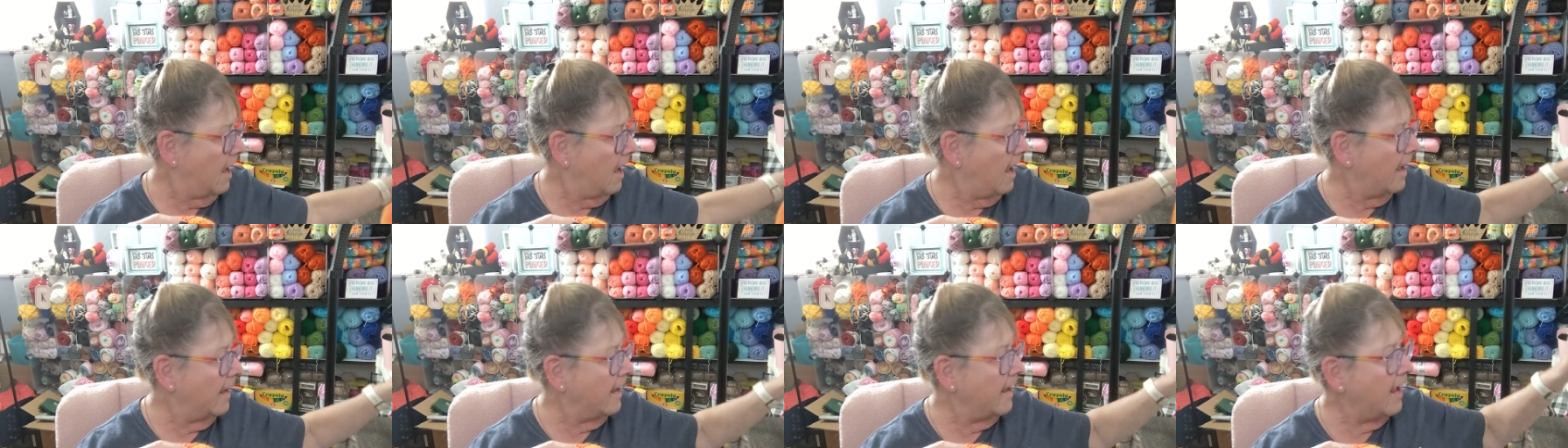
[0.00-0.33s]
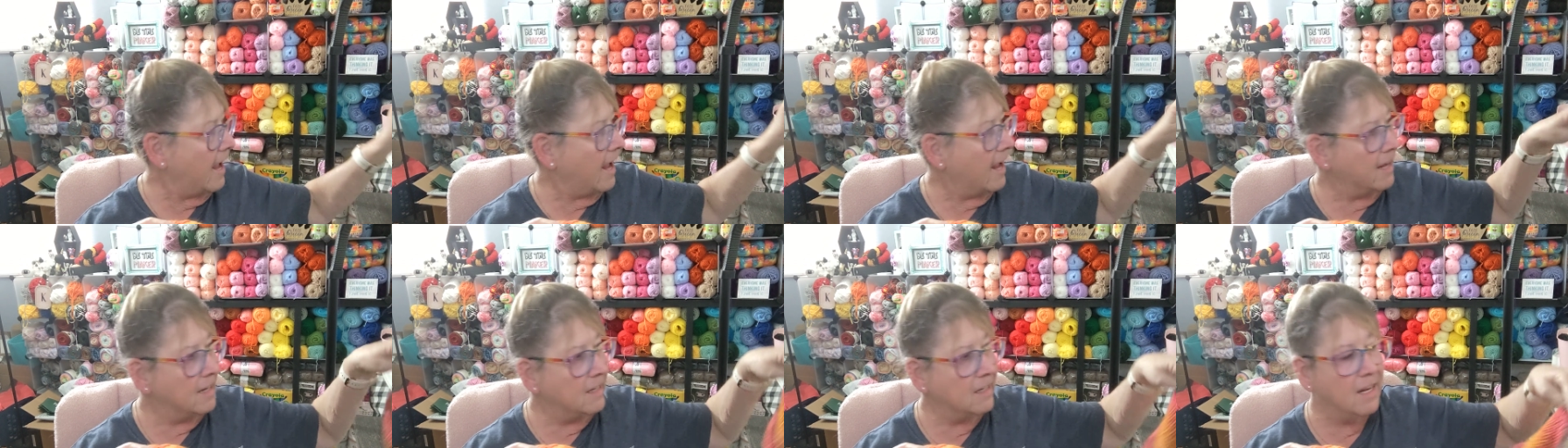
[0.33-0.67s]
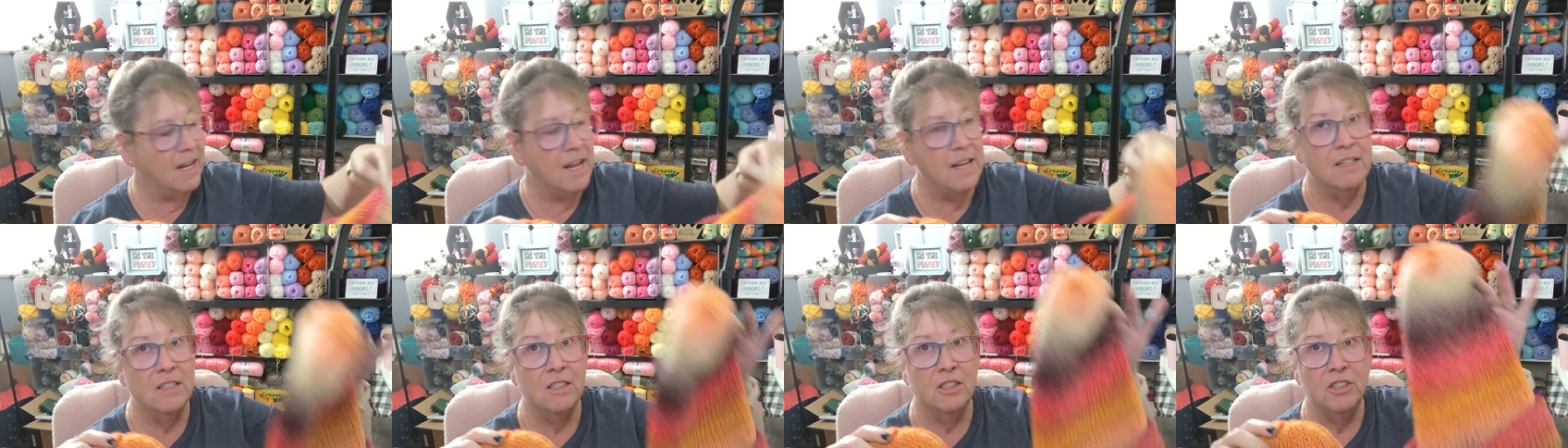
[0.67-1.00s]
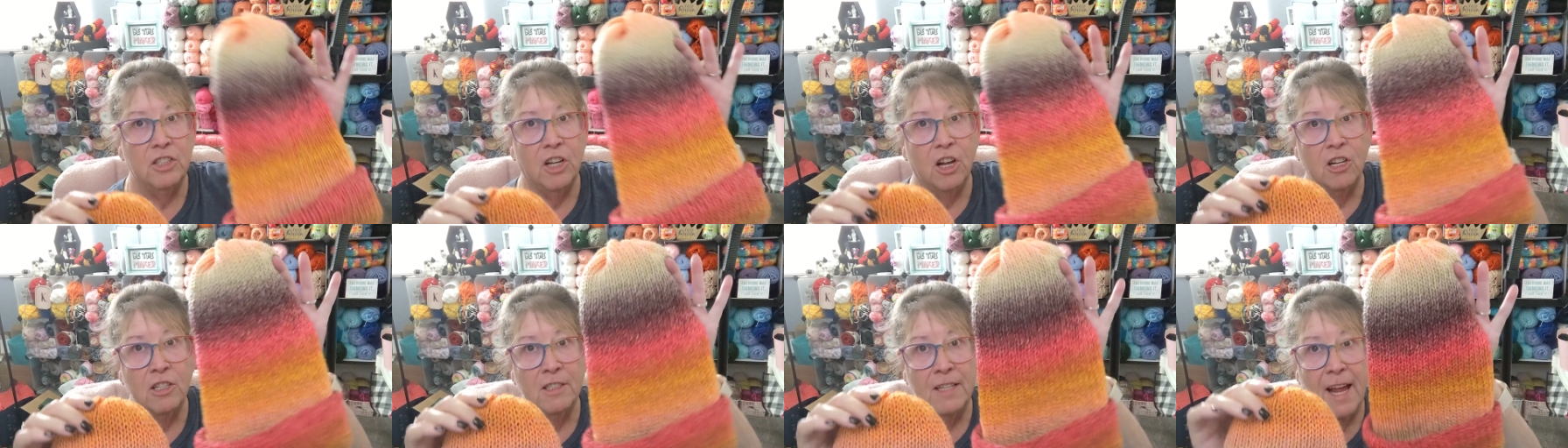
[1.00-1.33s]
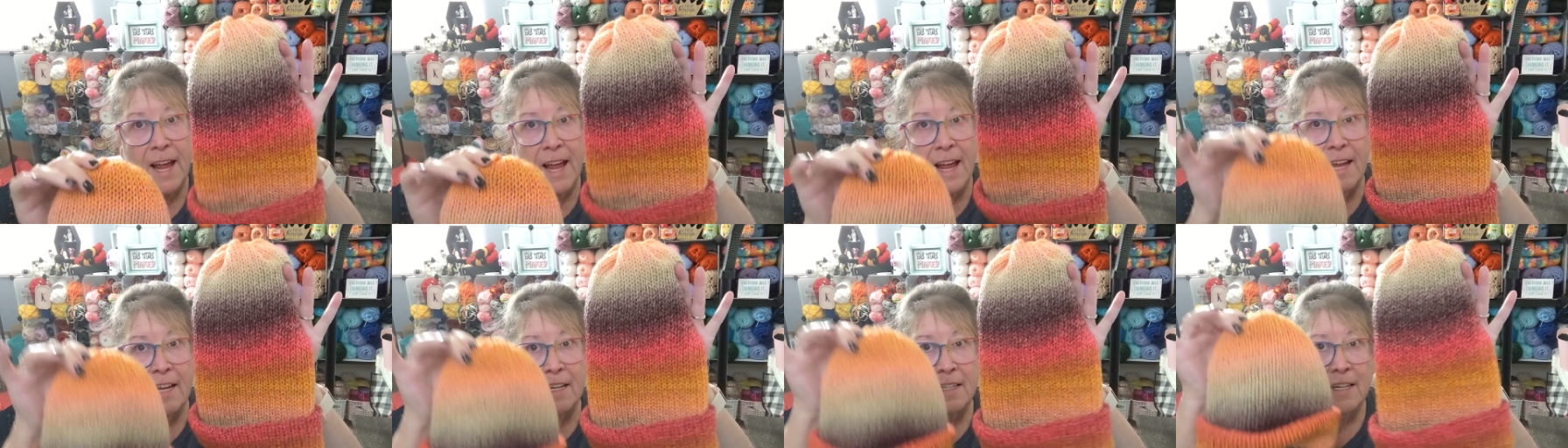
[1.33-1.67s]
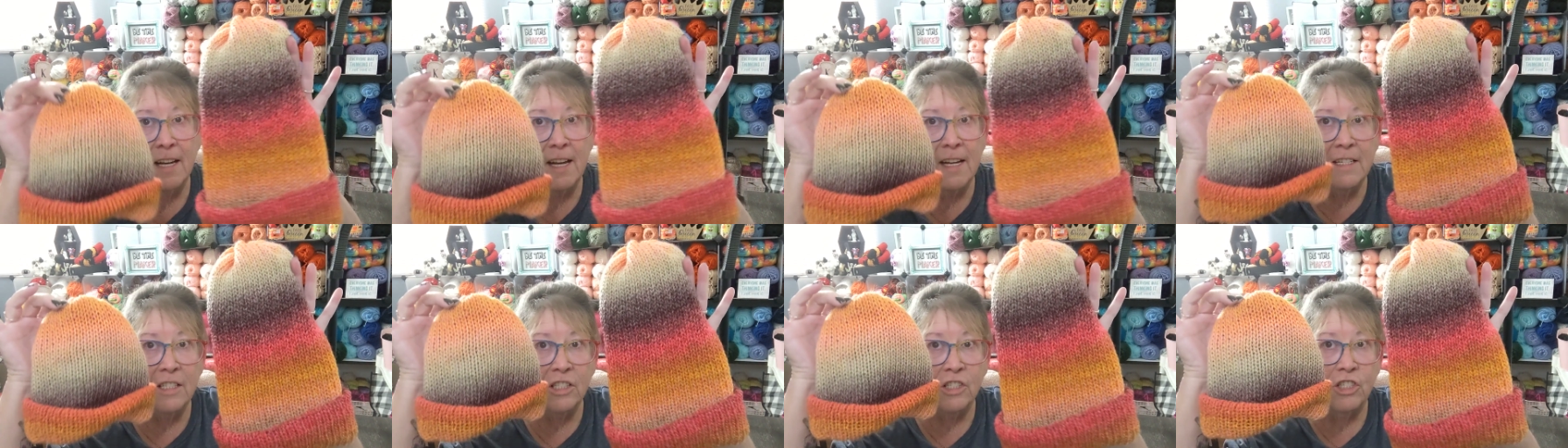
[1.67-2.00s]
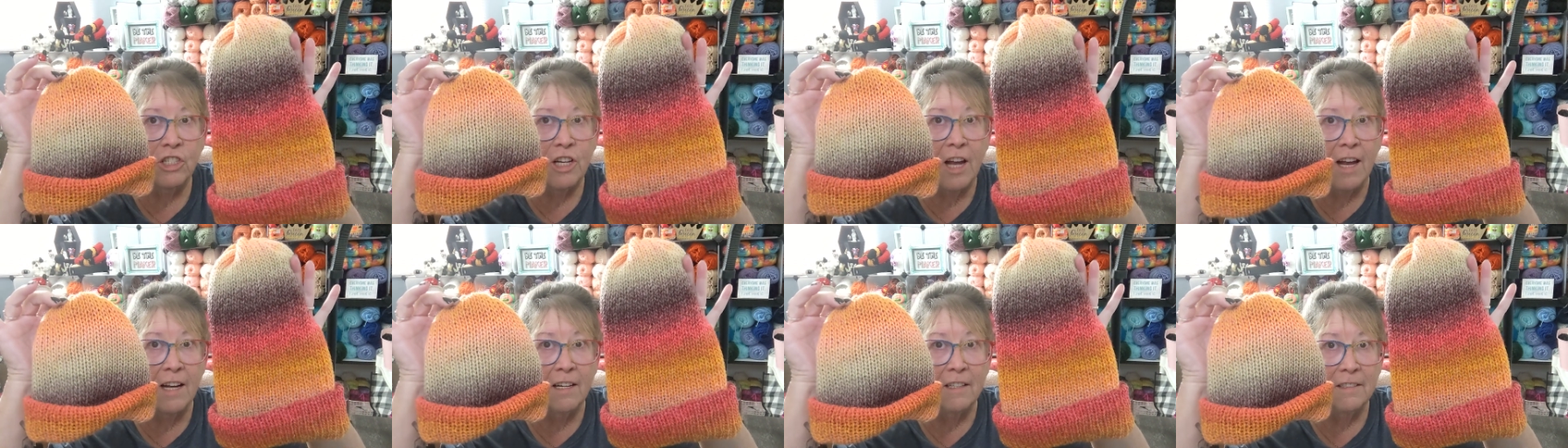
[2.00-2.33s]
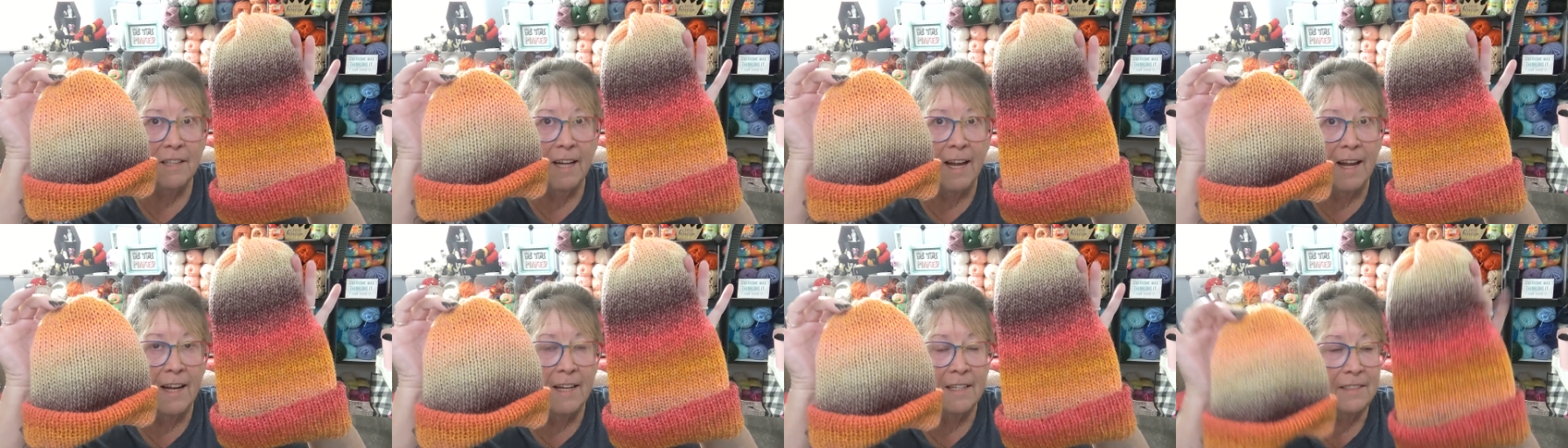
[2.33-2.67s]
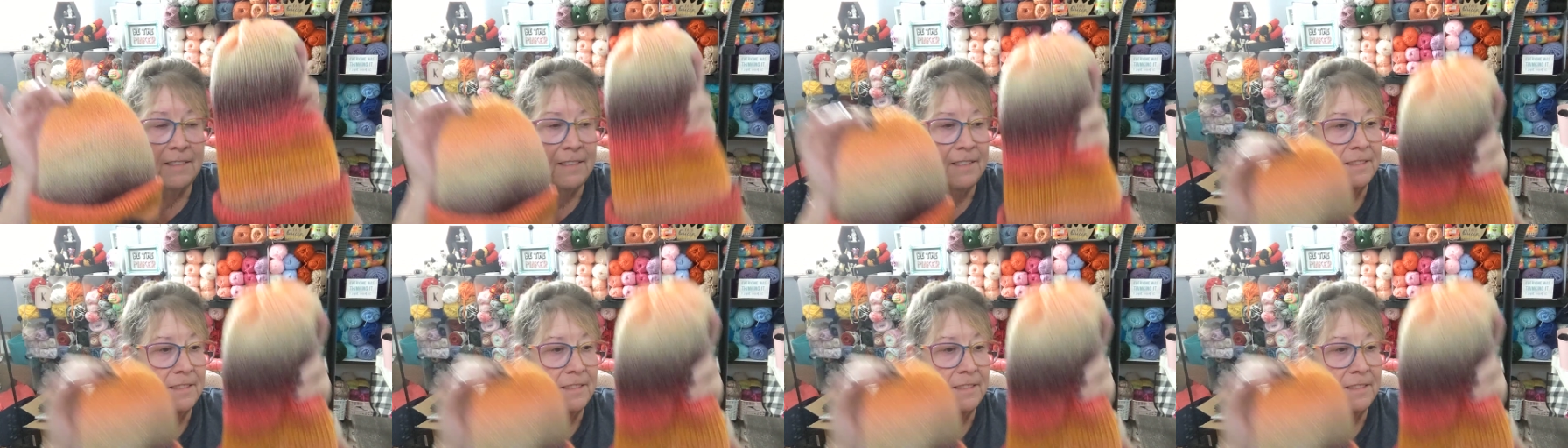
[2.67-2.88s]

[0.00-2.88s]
I got an adult hat and a child hat